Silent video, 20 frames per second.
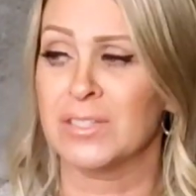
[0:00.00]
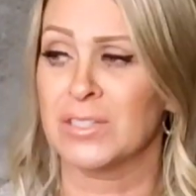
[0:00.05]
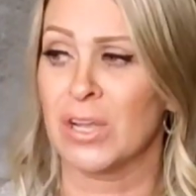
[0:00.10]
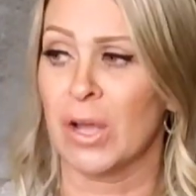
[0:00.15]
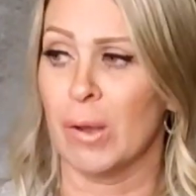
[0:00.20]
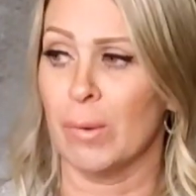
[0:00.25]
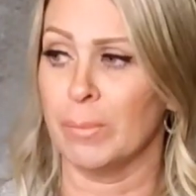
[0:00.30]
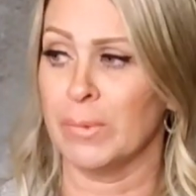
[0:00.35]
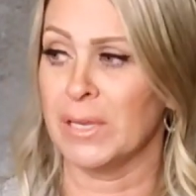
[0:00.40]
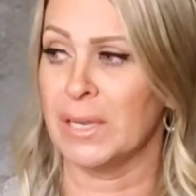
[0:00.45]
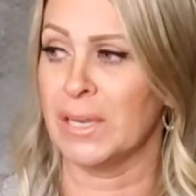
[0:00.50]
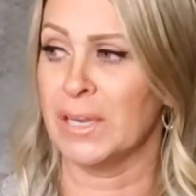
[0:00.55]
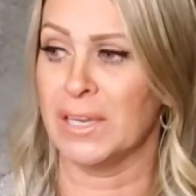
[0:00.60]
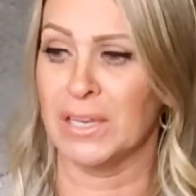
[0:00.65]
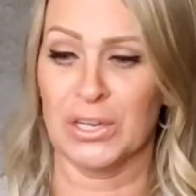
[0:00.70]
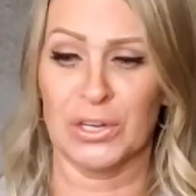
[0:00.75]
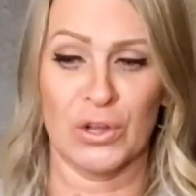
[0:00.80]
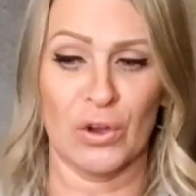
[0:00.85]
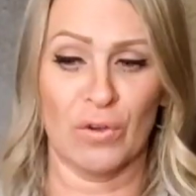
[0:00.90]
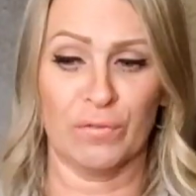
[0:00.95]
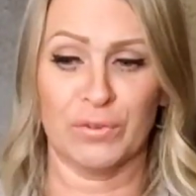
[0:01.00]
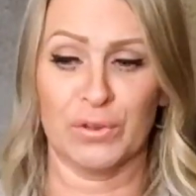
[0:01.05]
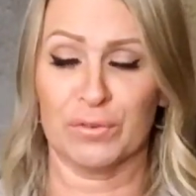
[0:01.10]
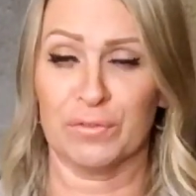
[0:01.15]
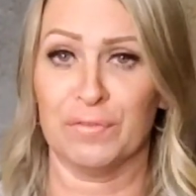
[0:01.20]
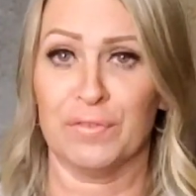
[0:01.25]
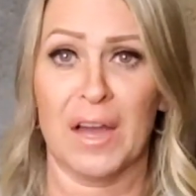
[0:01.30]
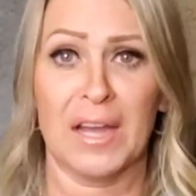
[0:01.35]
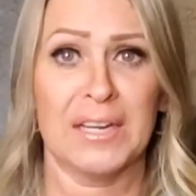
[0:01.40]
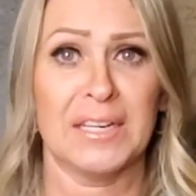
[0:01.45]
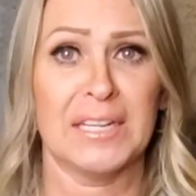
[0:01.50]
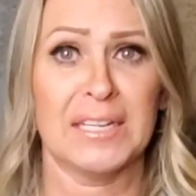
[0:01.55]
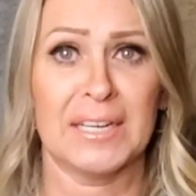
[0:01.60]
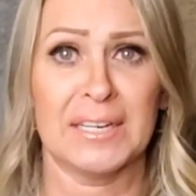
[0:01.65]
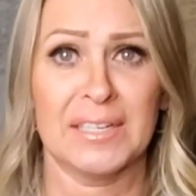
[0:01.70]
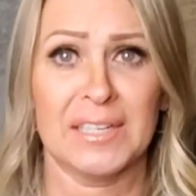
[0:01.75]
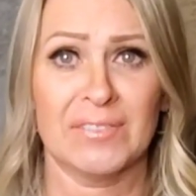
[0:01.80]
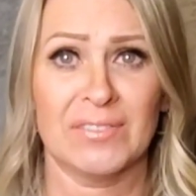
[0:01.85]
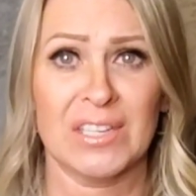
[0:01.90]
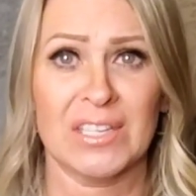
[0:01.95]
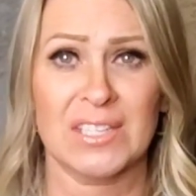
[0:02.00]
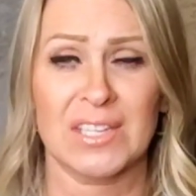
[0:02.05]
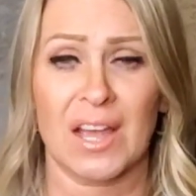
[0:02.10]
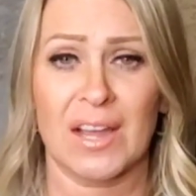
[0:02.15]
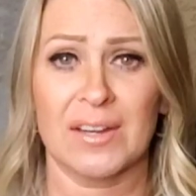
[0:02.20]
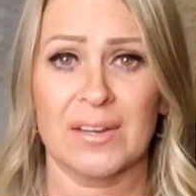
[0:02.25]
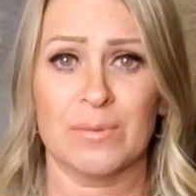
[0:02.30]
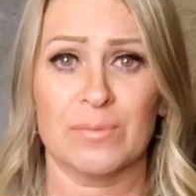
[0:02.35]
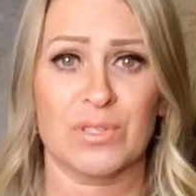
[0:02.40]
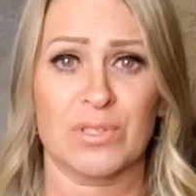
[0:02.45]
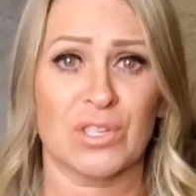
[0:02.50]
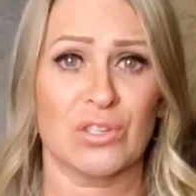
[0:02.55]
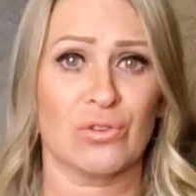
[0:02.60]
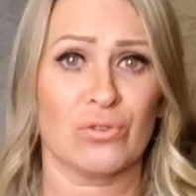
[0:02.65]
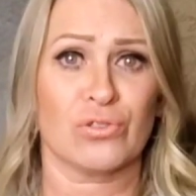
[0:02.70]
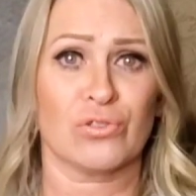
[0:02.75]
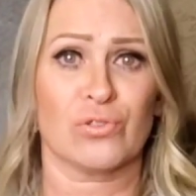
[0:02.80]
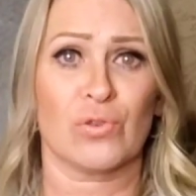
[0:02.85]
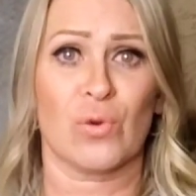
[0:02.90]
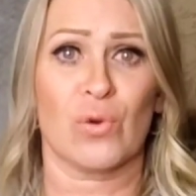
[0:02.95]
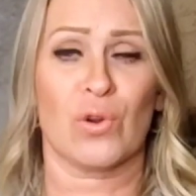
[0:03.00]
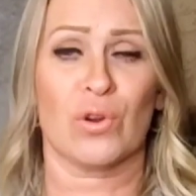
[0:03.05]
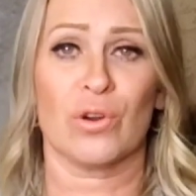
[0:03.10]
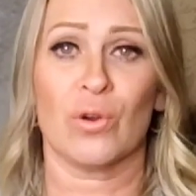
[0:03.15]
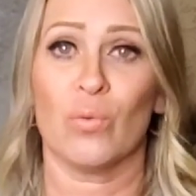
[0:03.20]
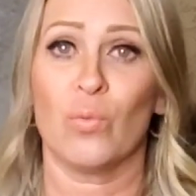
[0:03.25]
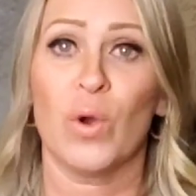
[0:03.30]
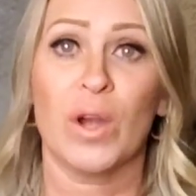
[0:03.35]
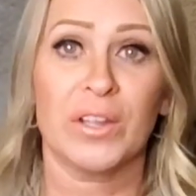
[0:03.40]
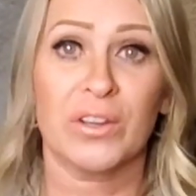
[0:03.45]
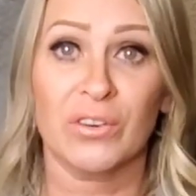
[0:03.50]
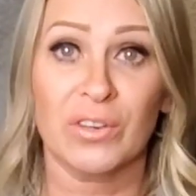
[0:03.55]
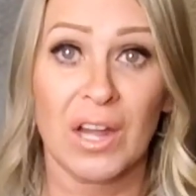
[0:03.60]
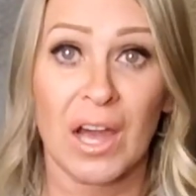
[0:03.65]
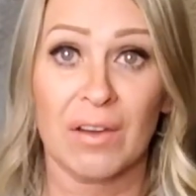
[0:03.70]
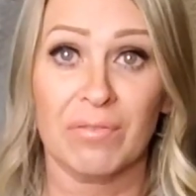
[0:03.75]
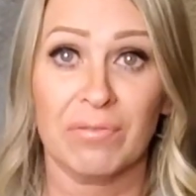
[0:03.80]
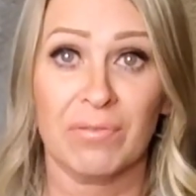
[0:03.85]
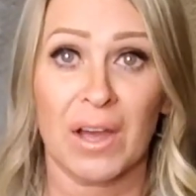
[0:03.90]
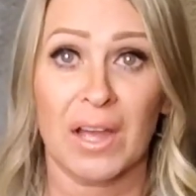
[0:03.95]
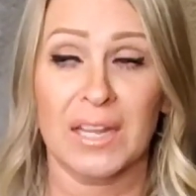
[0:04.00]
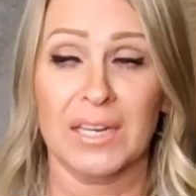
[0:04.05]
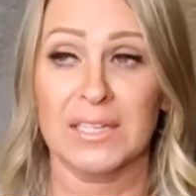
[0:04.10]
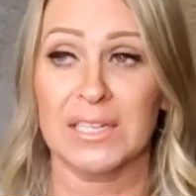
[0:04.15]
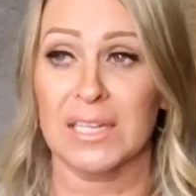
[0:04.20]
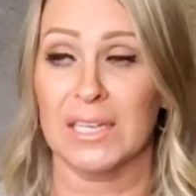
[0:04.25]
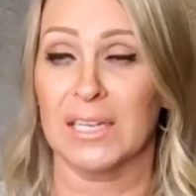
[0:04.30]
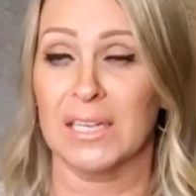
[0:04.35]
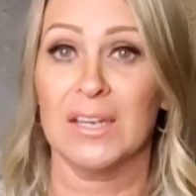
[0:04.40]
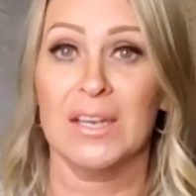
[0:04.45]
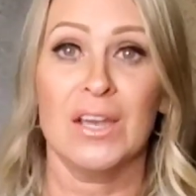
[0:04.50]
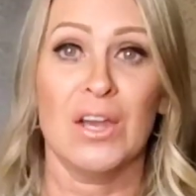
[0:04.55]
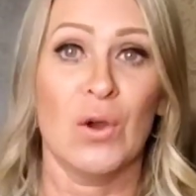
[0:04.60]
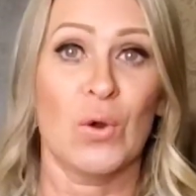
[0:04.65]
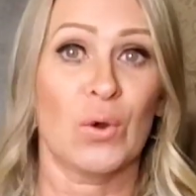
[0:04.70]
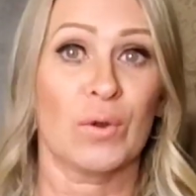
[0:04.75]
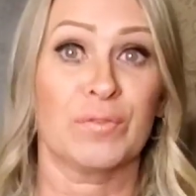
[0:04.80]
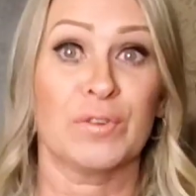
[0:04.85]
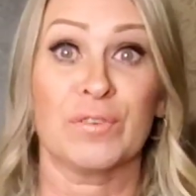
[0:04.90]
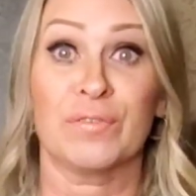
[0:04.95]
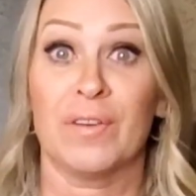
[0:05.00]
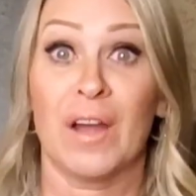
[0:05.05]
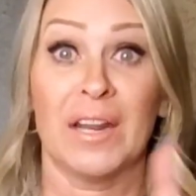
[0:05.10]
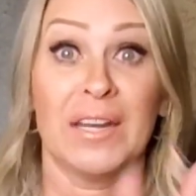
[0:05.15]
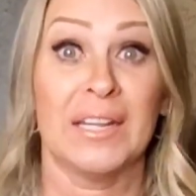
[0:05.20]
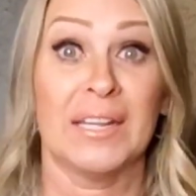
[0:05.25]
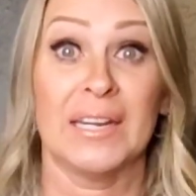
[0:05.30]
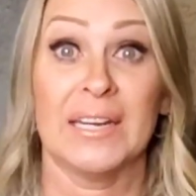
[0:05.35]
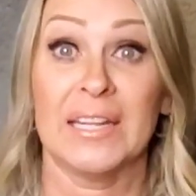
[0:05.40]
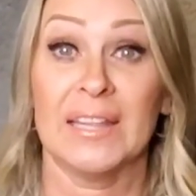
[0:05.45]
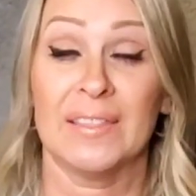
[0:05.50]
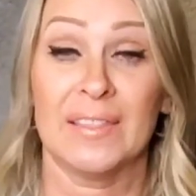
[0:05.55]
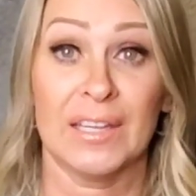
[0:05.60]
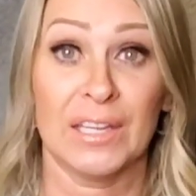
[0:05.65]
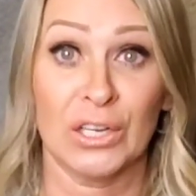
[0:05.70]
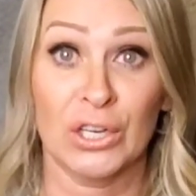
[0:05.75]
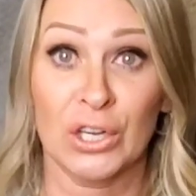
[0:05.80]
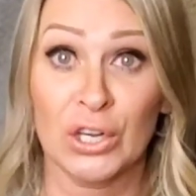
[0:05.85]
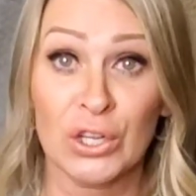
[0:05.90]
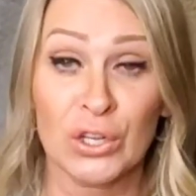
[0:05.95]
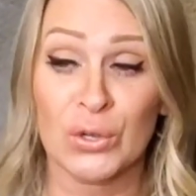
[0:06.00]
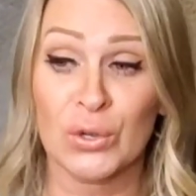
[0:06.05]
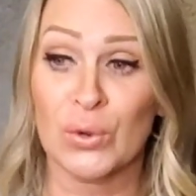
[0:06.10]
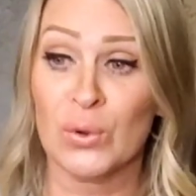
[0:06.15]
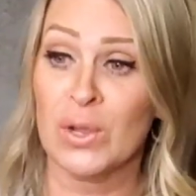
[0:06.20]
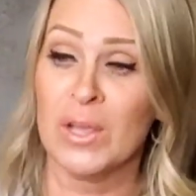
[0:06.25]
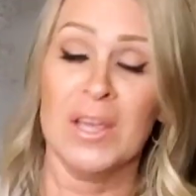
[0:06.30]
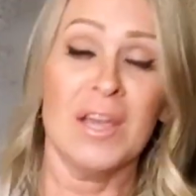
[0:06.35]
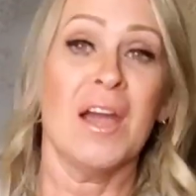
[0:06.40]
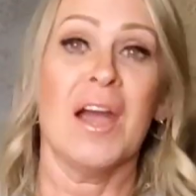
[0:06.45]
Tell me, you know, if you're finding any of these items in your store or what you're not finding, or if you're finding anything new.